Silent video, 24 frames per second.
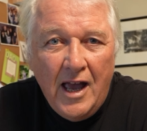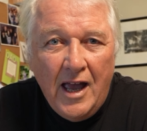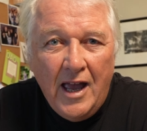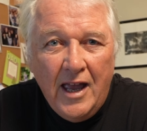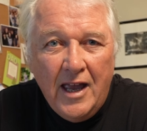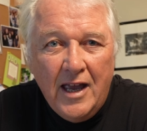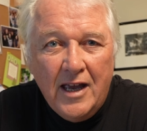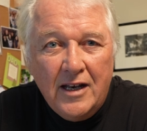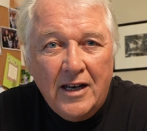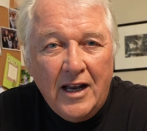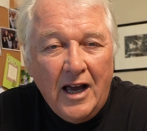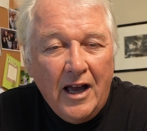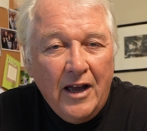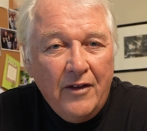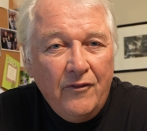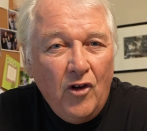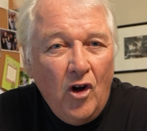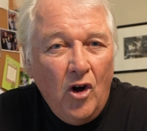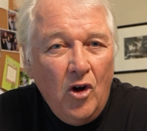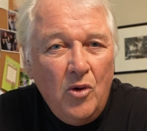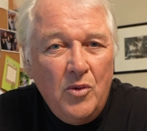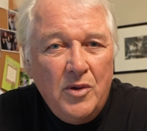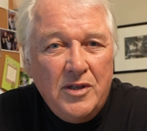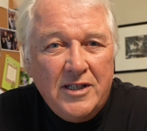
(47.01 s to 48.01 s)
And I've
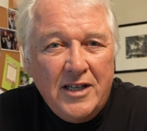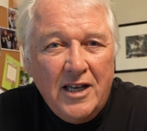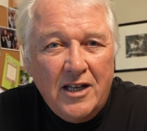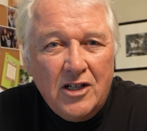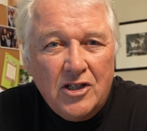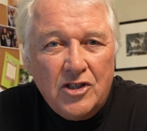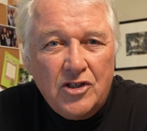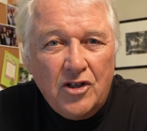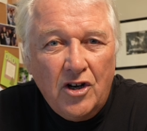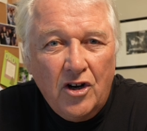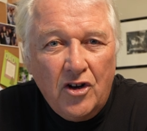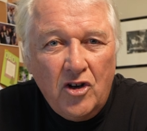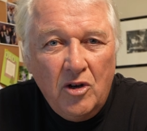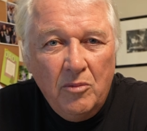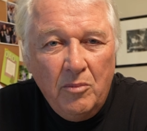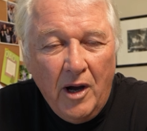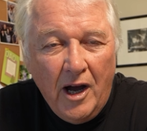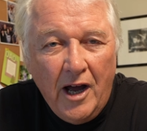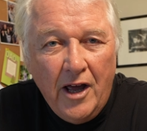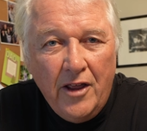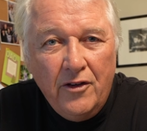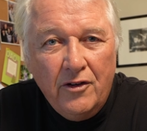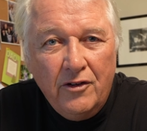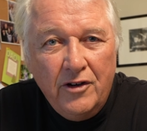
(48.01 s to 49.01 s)
always had a darkroom
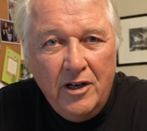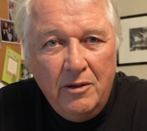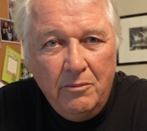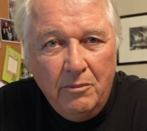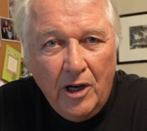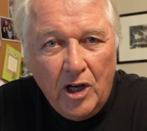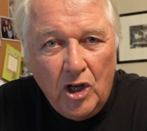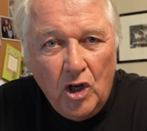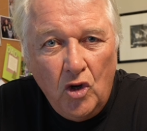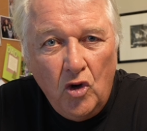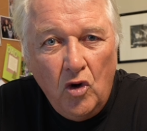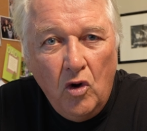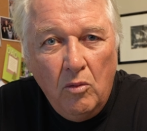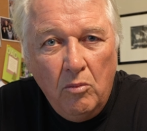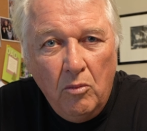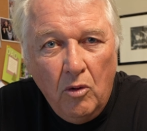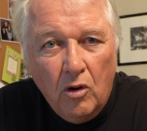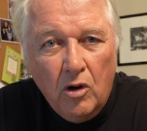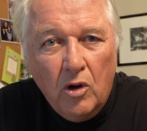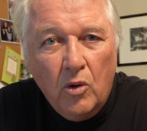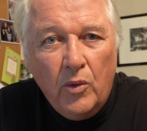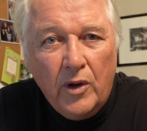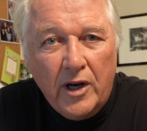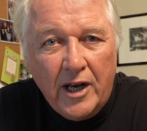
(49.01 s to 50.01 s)
either in my home
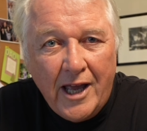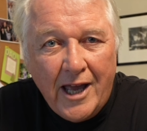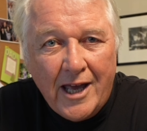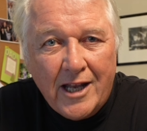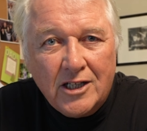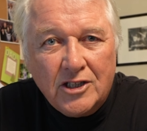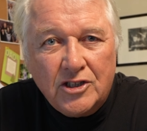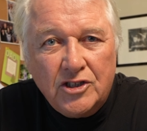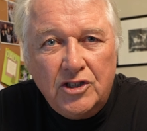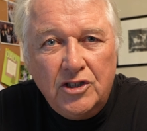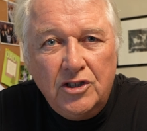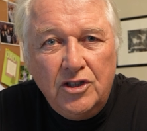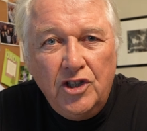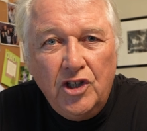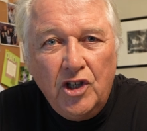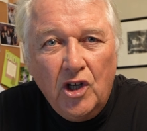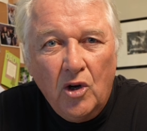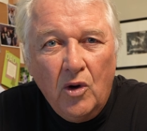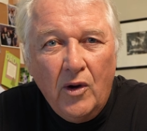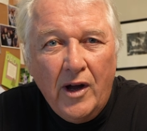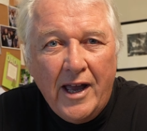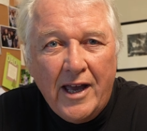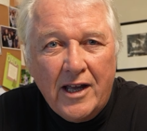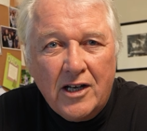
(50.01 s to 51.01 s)
or when I had a
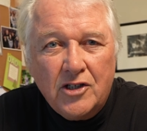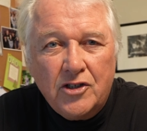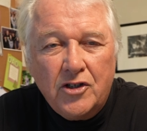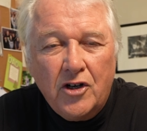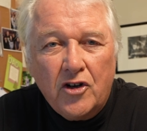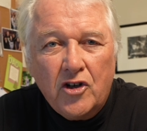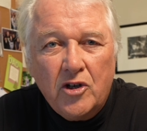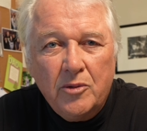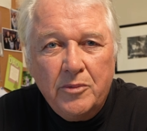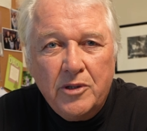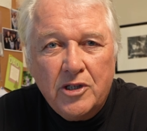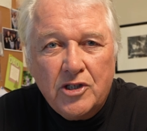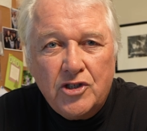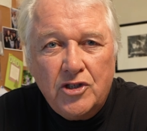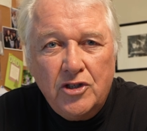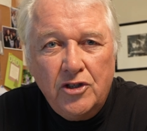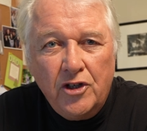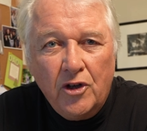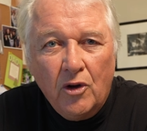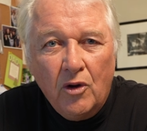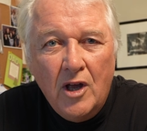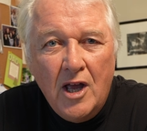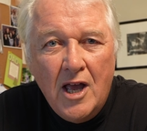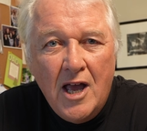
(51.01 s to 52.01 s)
studio, I had a darkroom in the
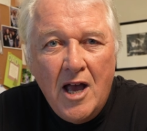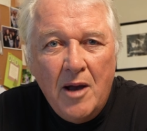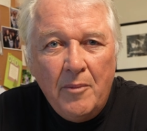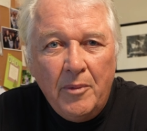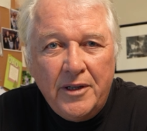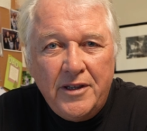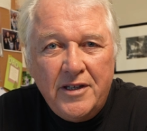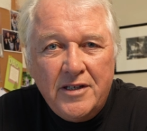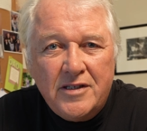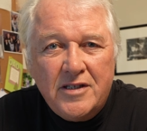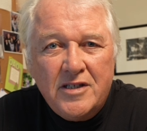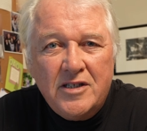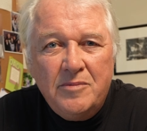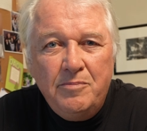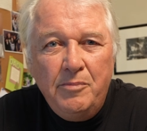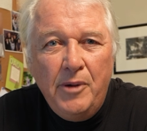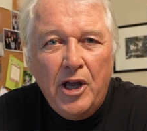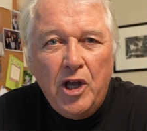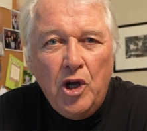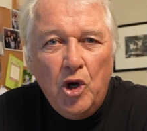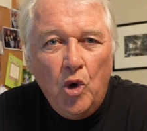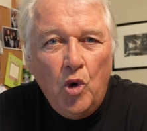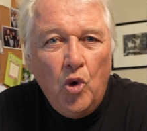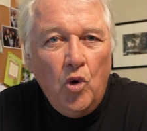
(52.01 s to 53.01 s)
studio. But this is
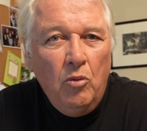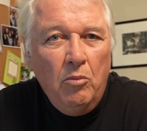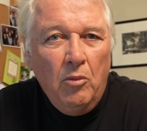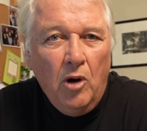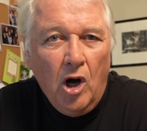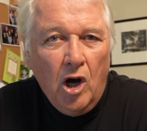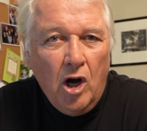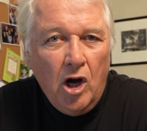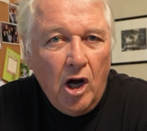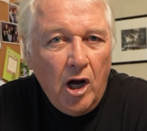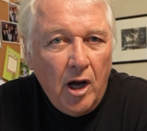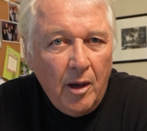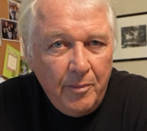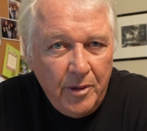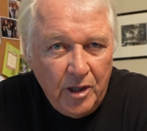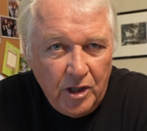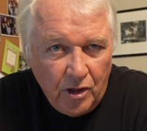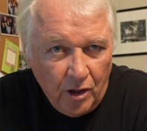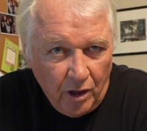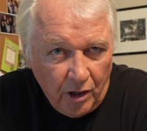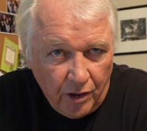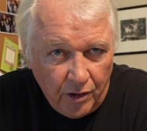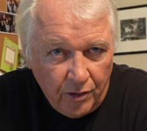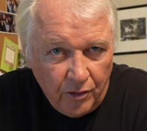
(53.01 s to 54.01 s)
my home hobby
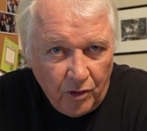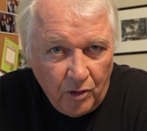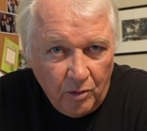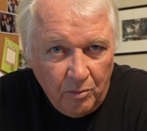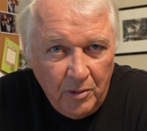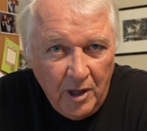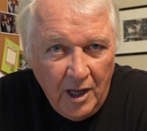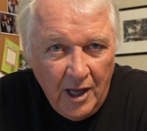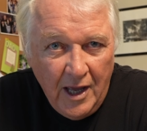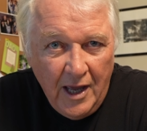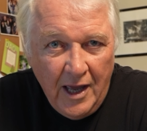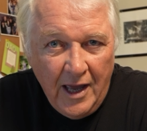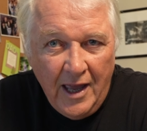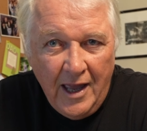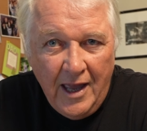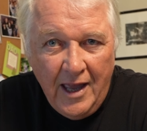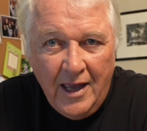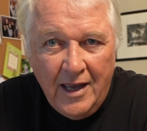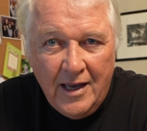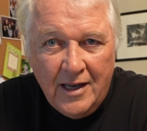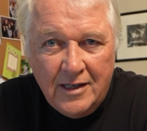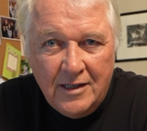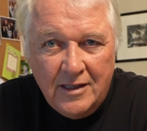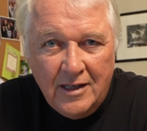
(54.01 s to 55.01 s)
darkroom,
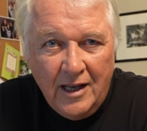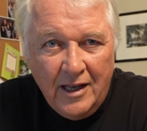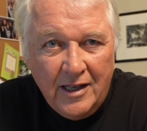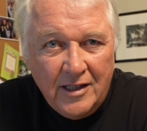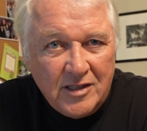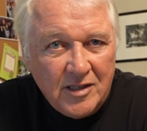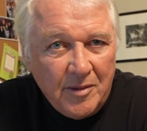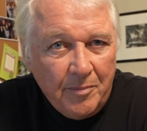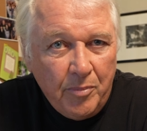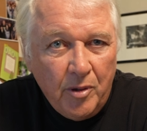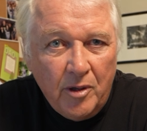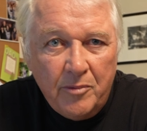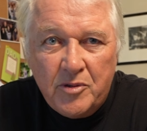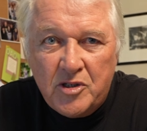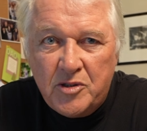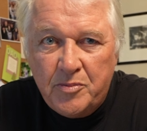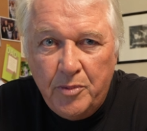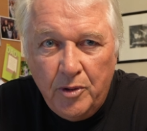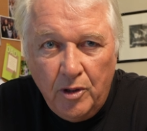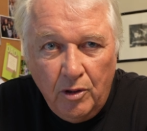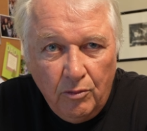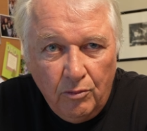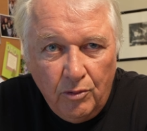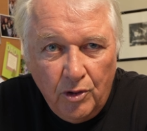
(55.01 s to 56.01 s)
and it's a
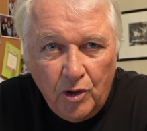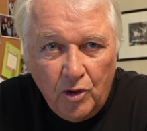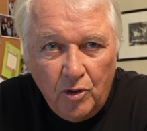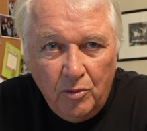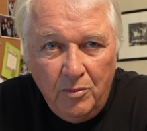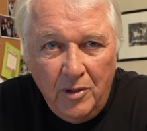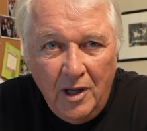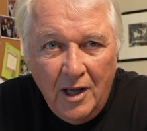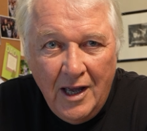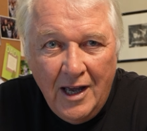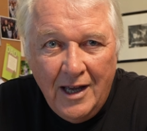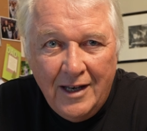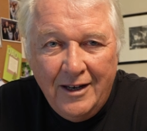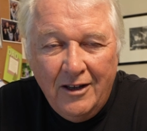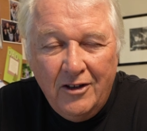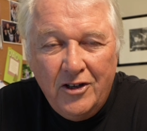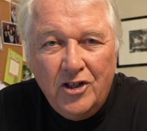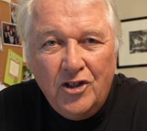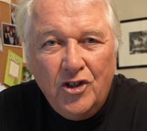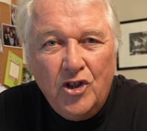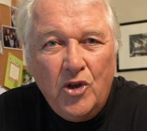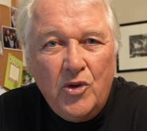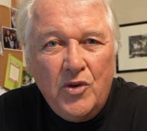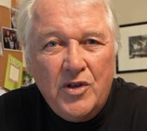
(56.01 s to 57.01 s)
purpose-built room. Now
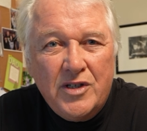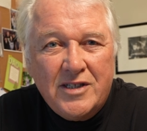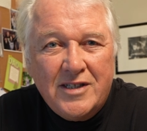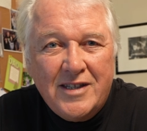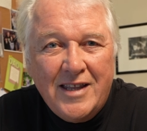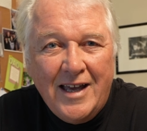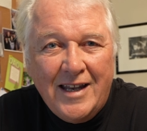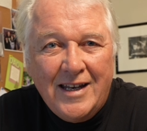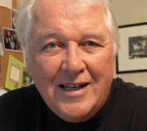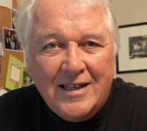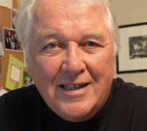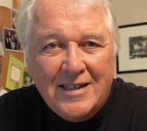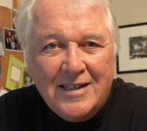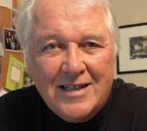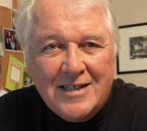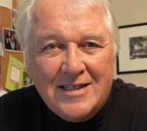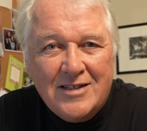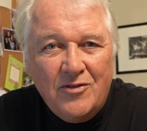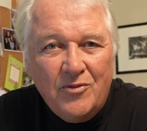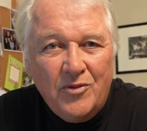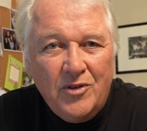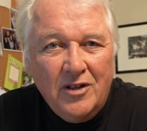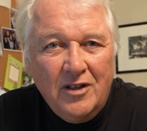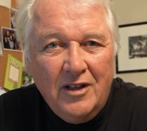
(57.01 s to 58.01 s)
you'll notice that it
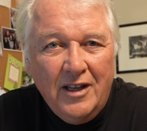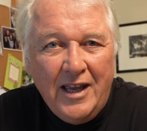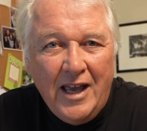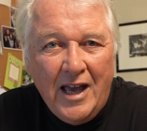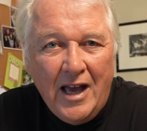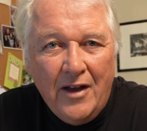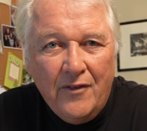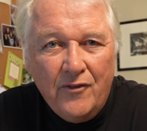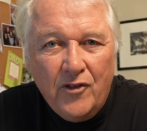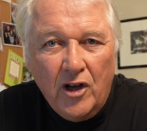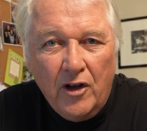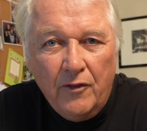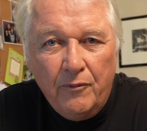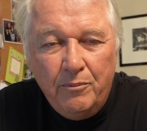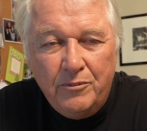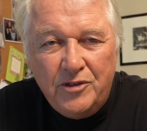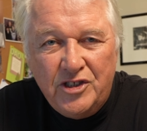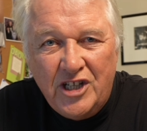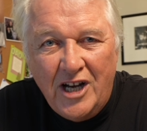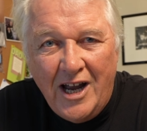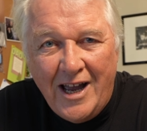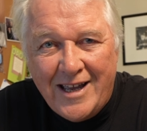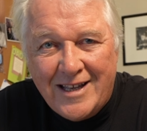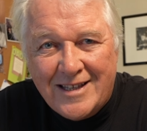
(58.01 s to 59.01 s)
doesn't really have a
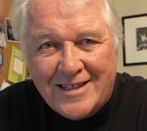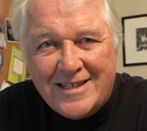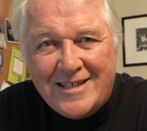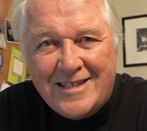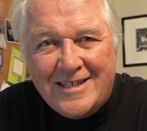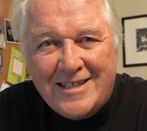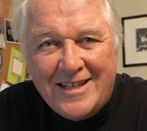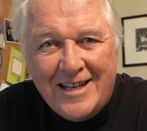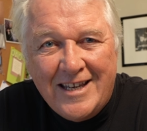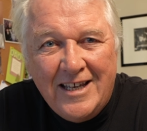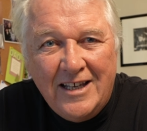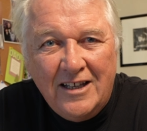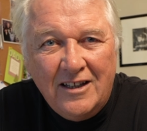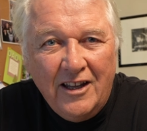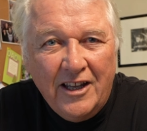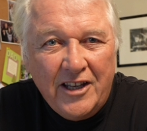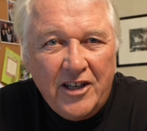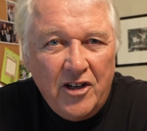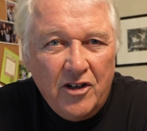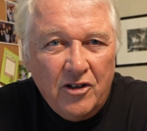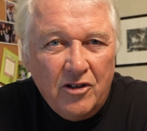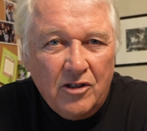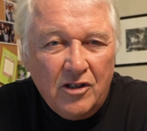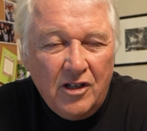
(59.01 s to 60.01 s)
giant sink
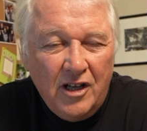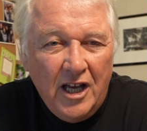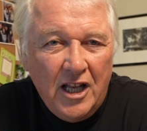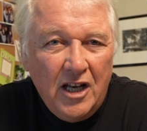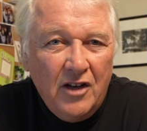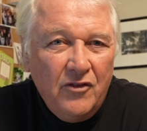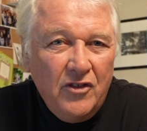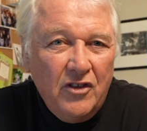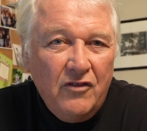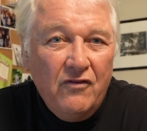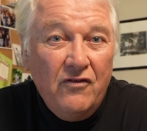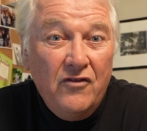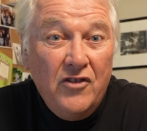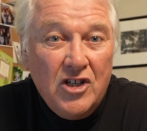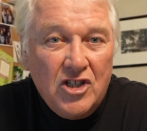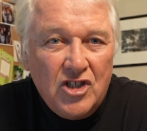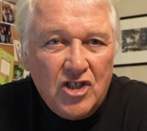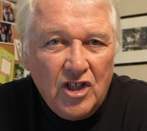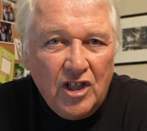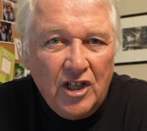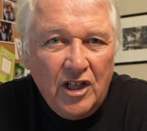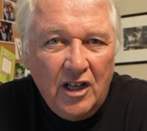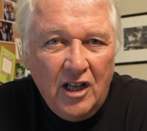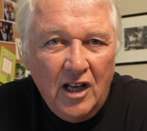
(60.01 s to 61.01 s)
like you're kind of
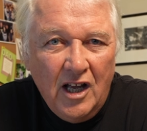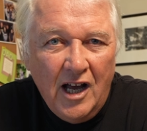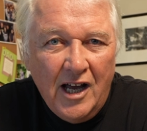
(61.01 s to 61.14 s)
envisioning.